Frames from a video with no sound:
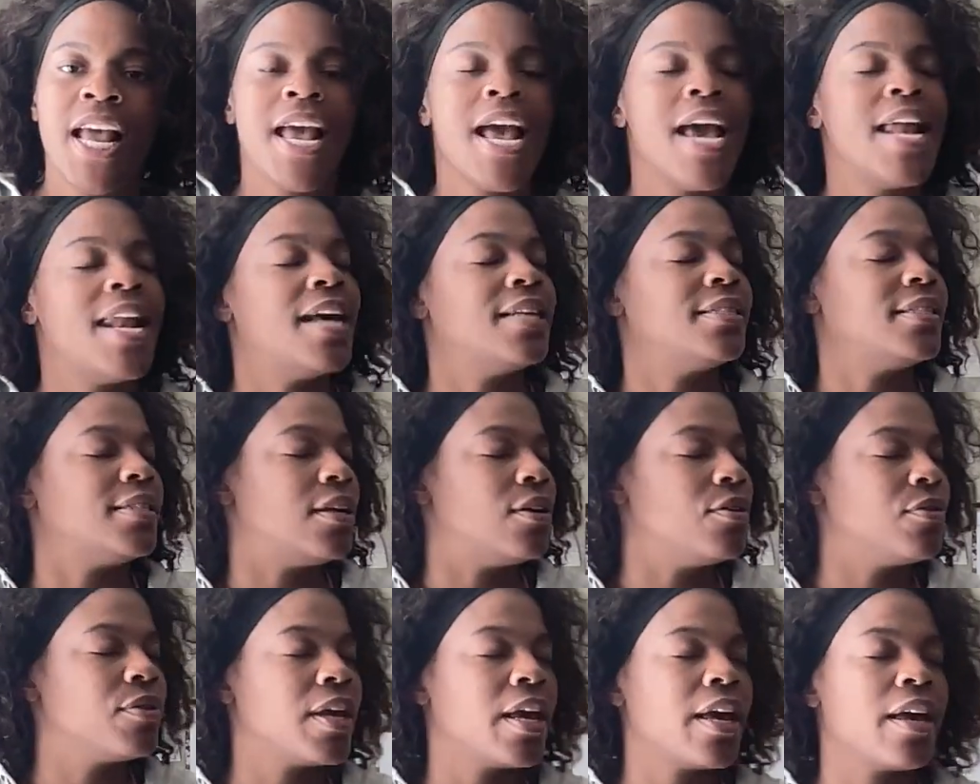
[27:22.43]
And I said,
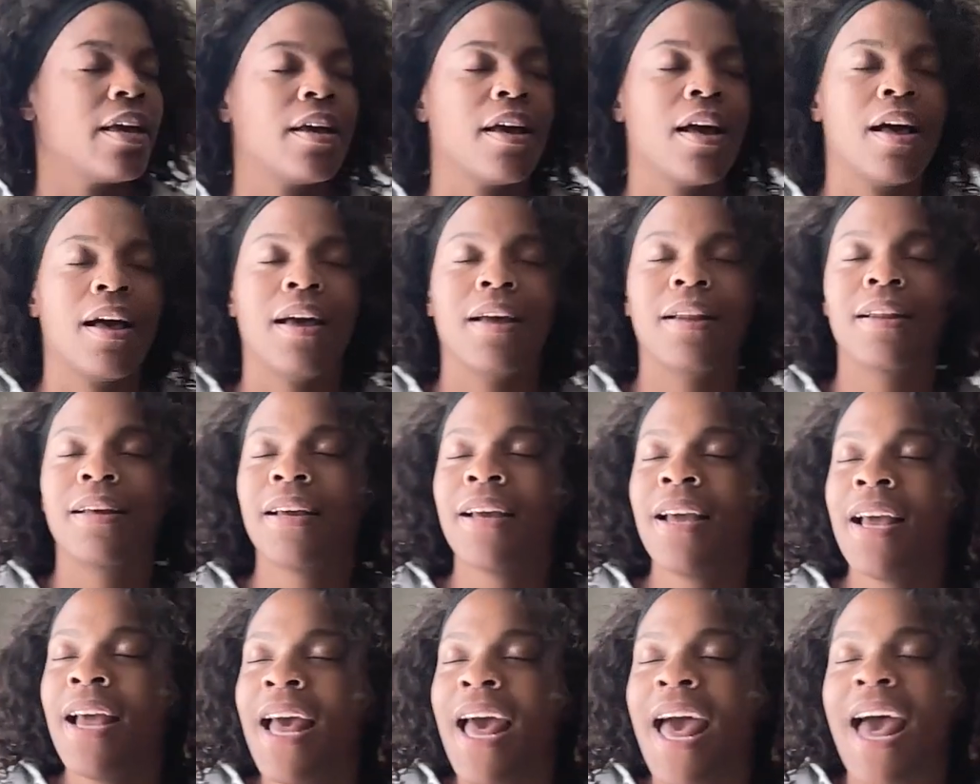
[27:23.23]
okay,
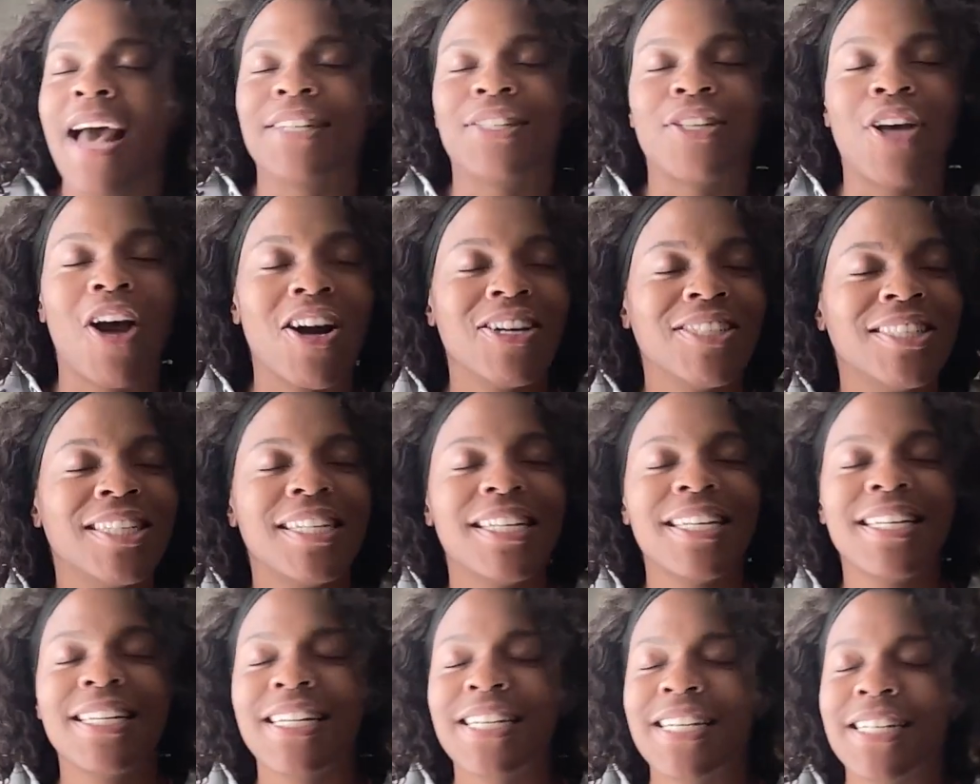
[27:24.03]
God, as hard as it
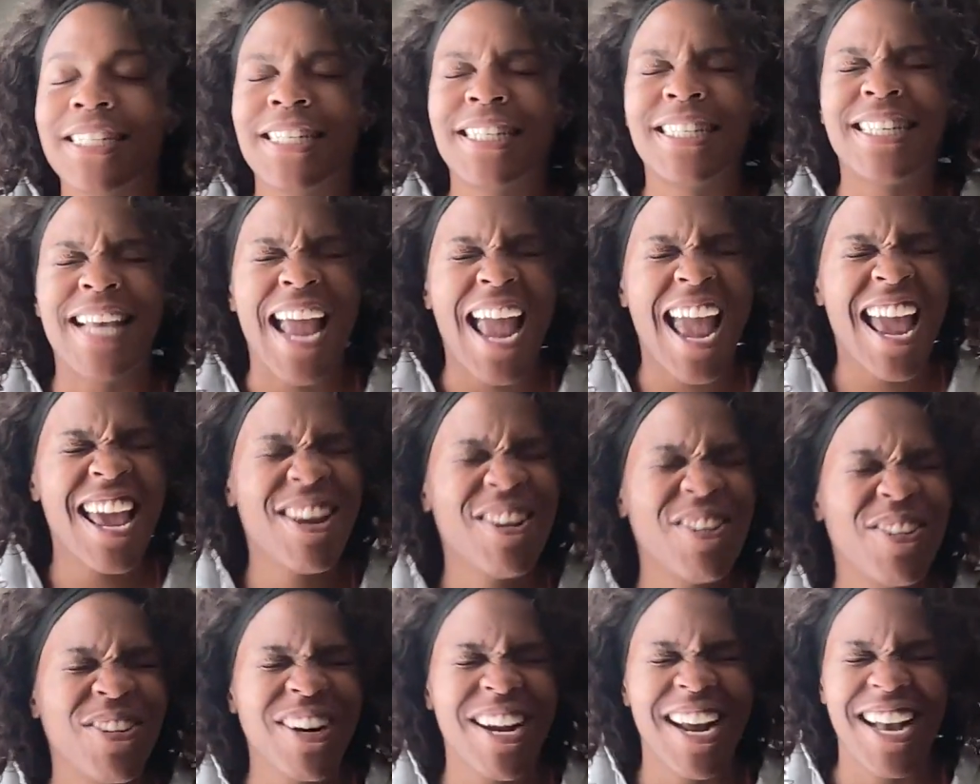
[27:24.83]
is, as
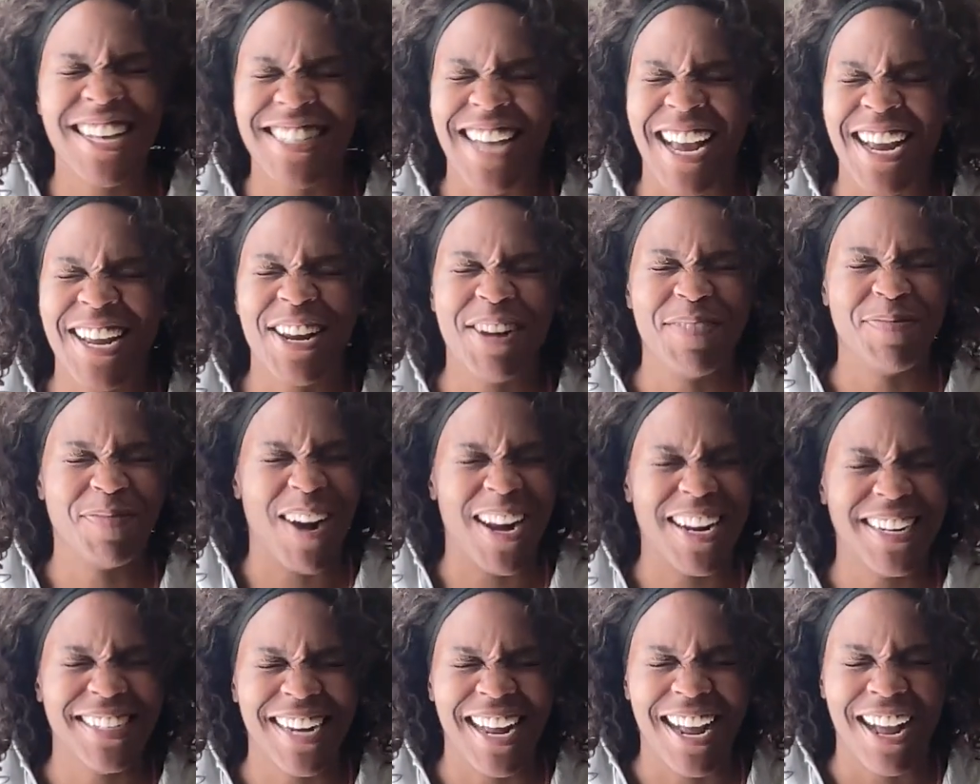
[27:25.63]
angry as I am
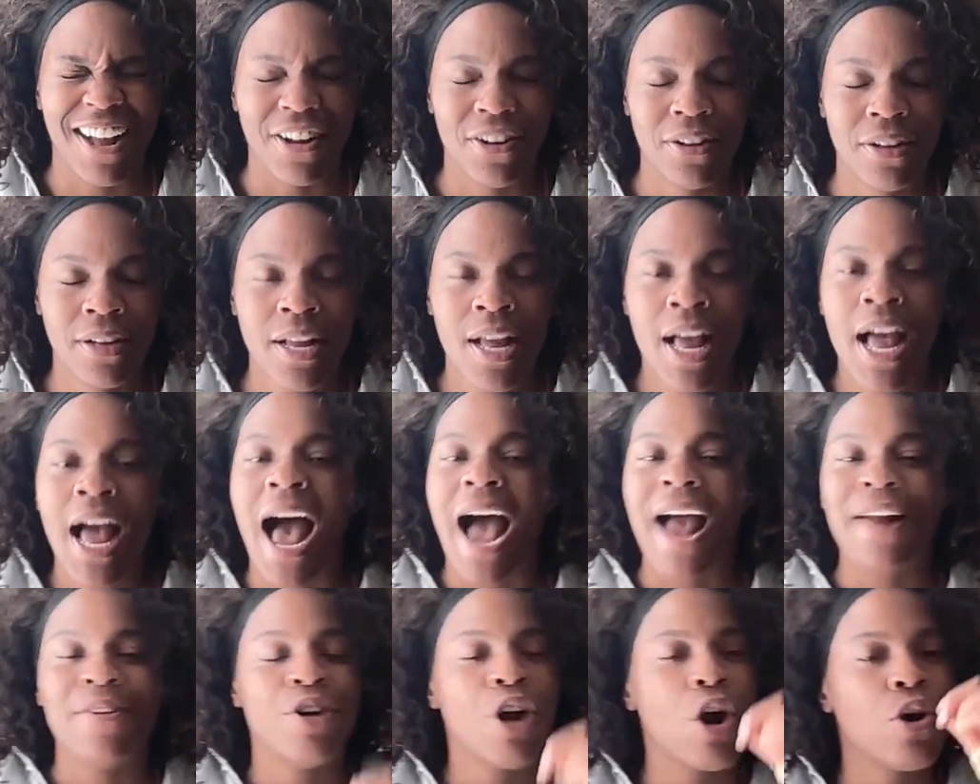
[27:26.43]
right now,
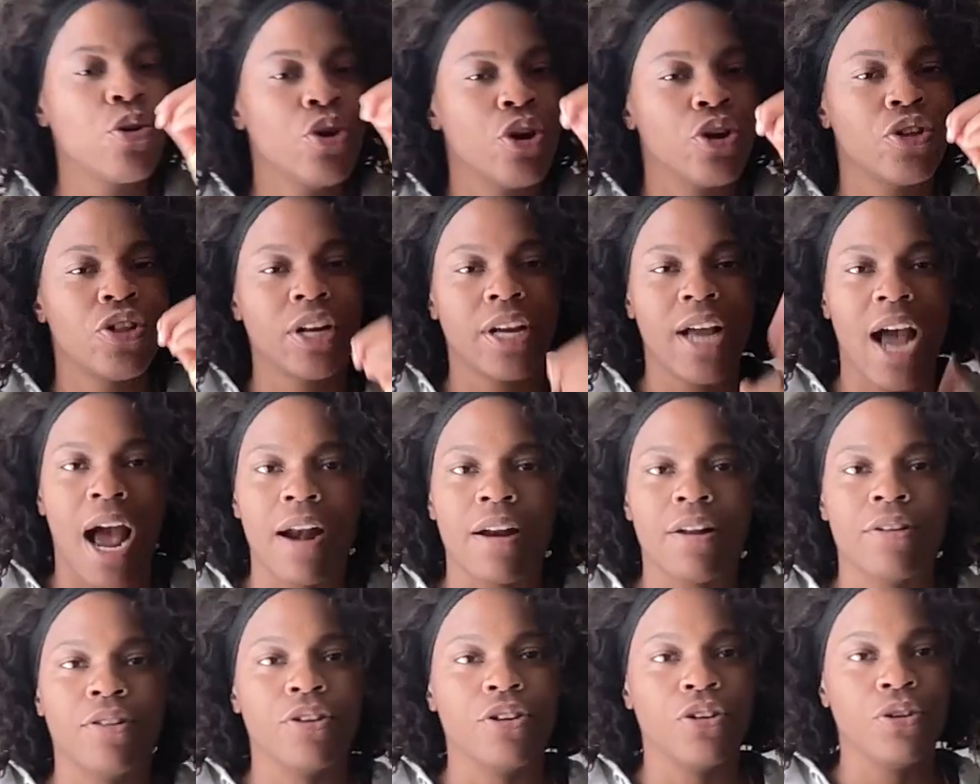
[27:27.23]
I know you're the God
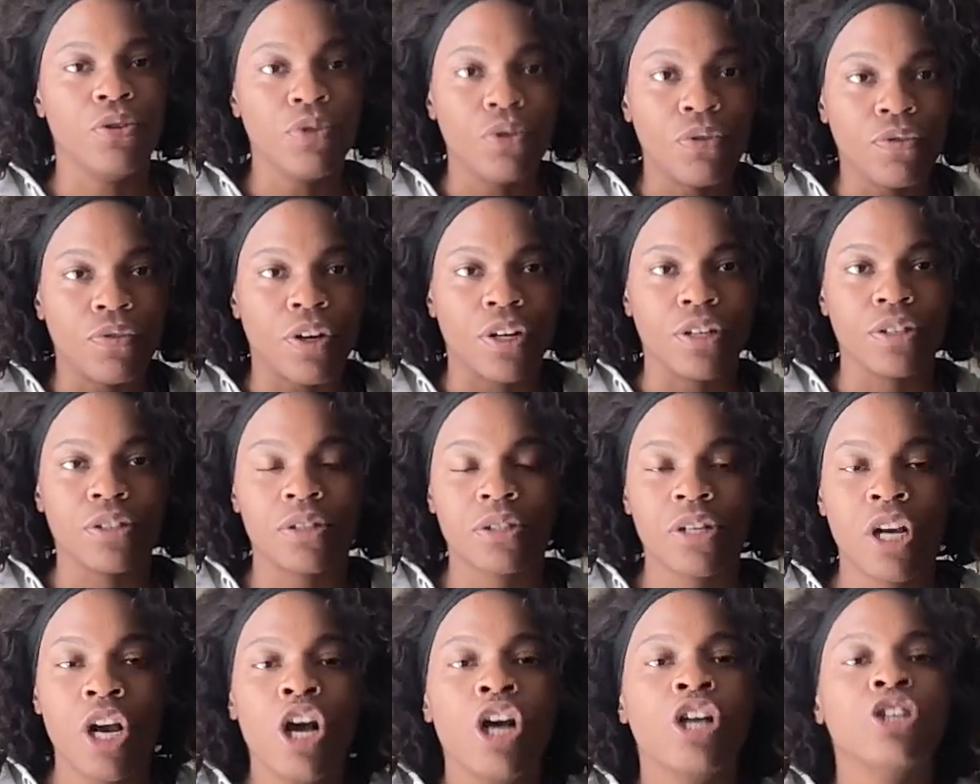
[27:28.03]
of the
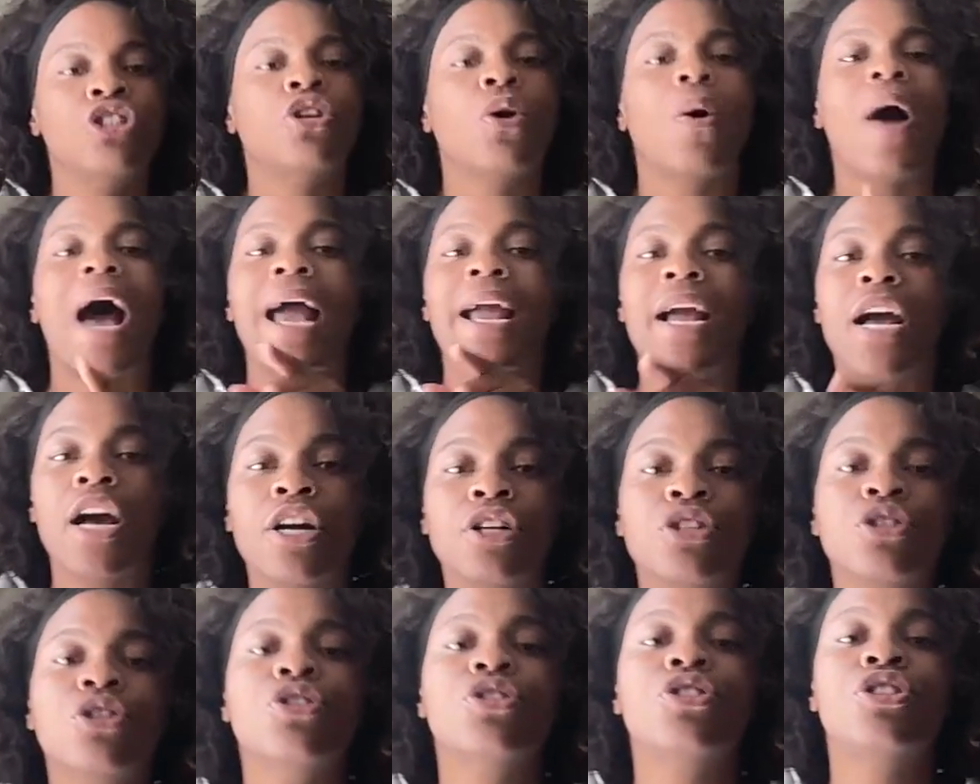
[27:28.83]
universe. So I
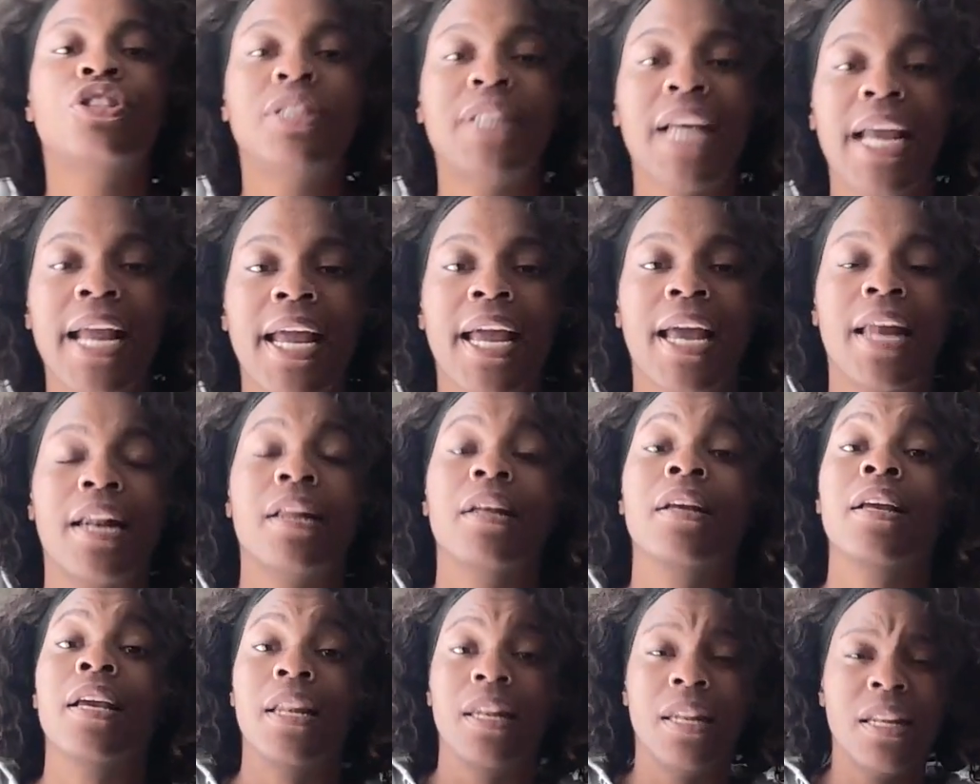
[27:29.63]
understand,
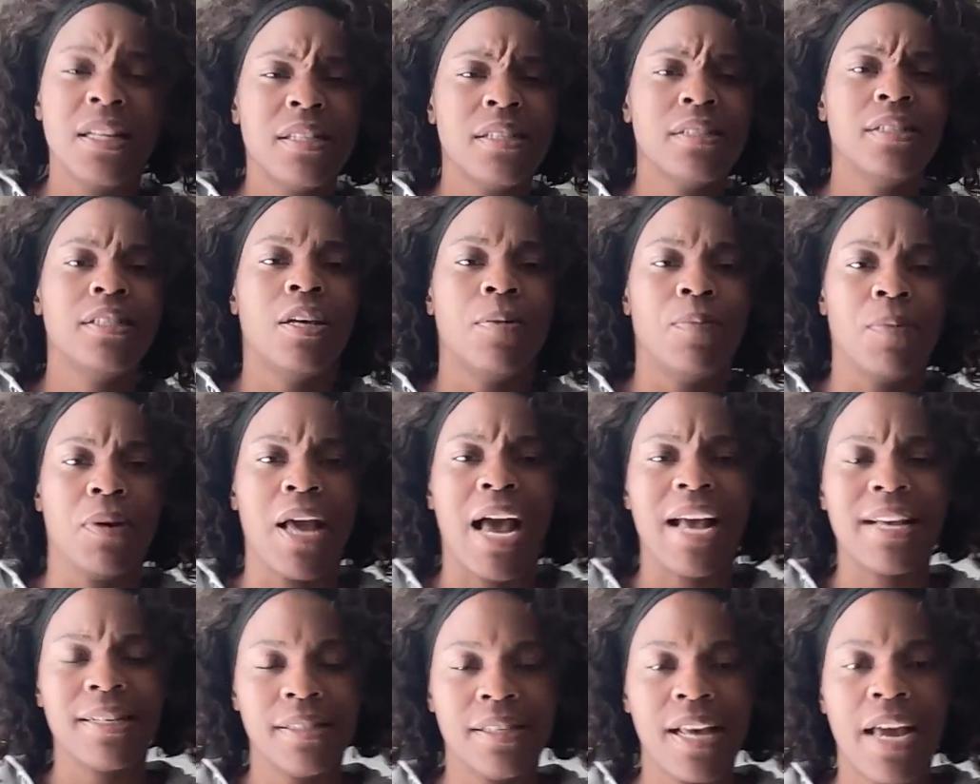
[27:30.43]
and listen to me,
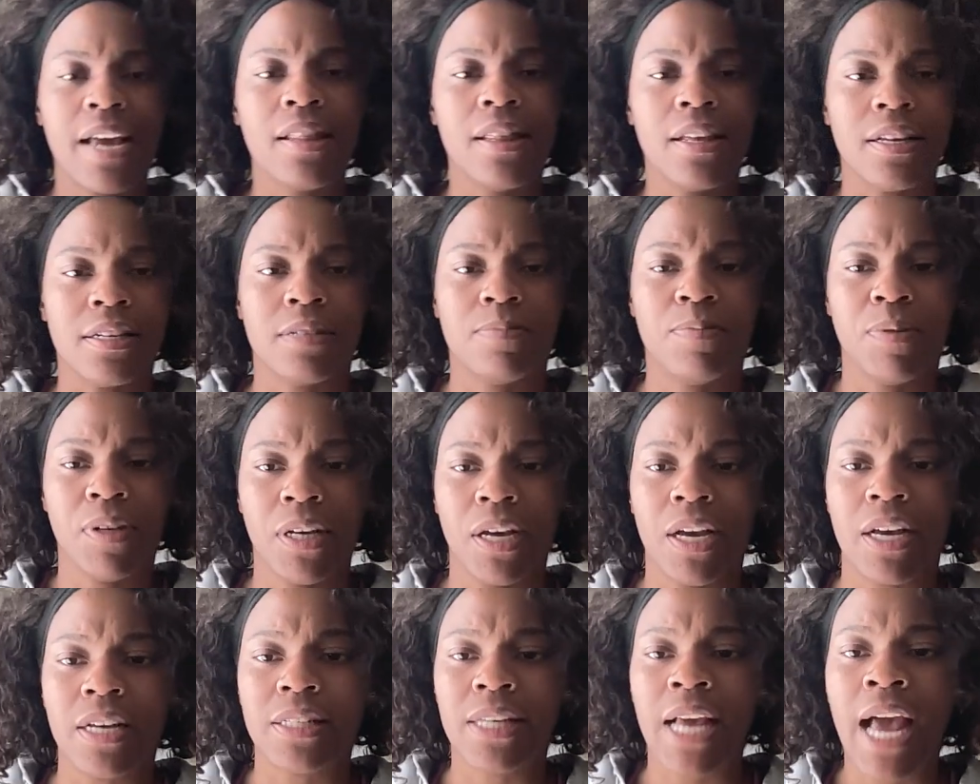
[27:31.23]
I say this
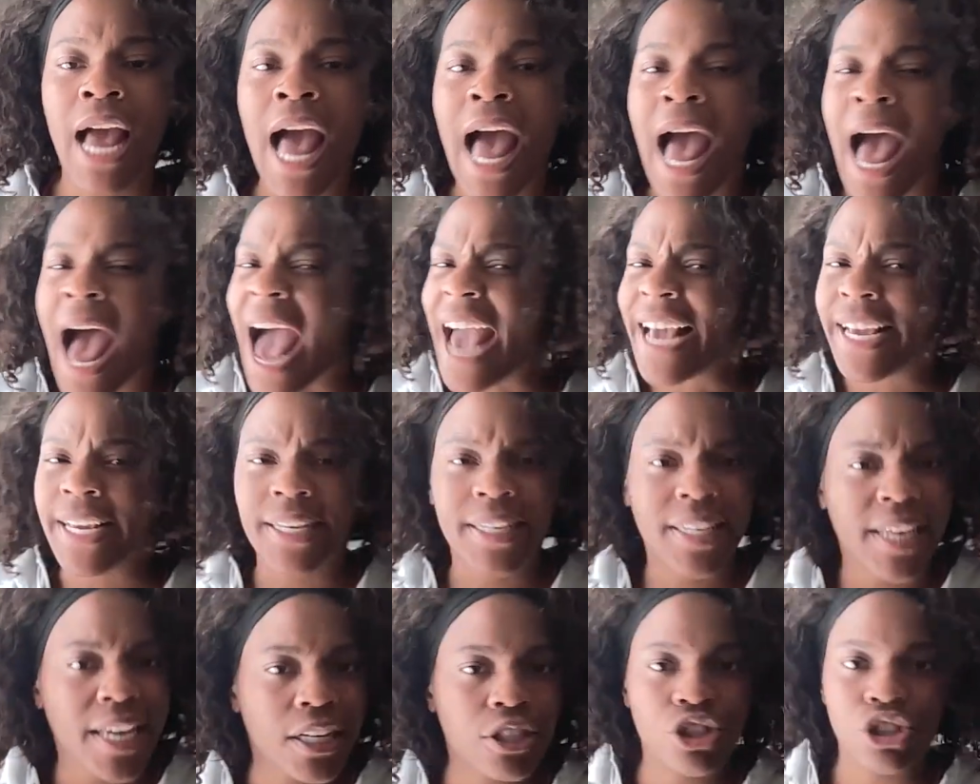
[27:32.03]
because I
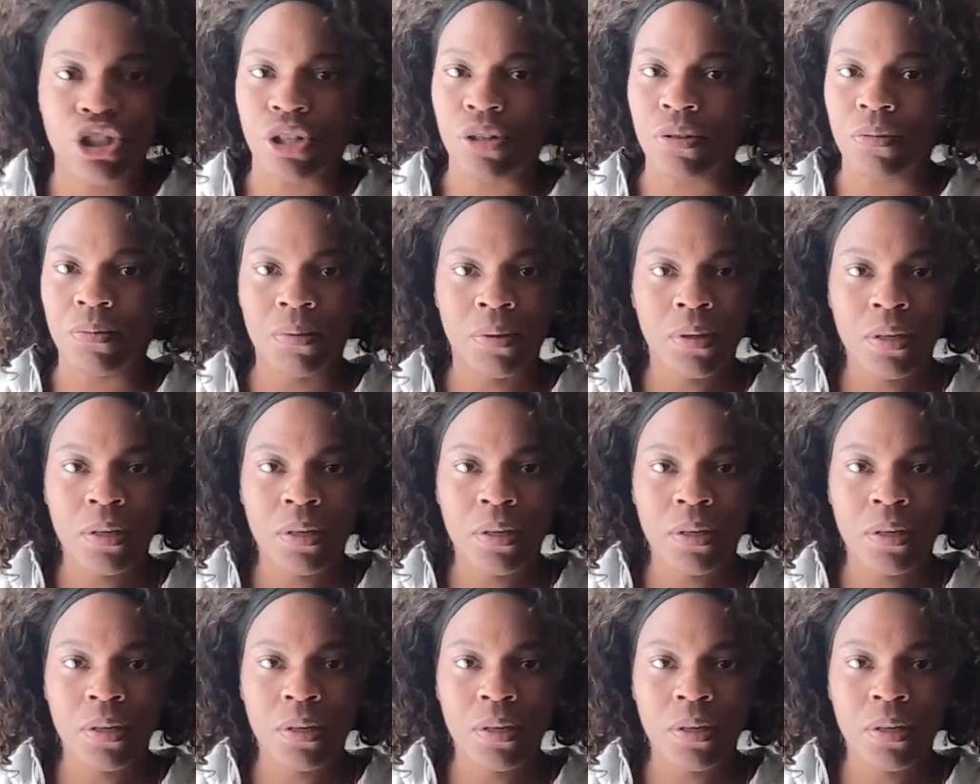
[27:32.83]
get you.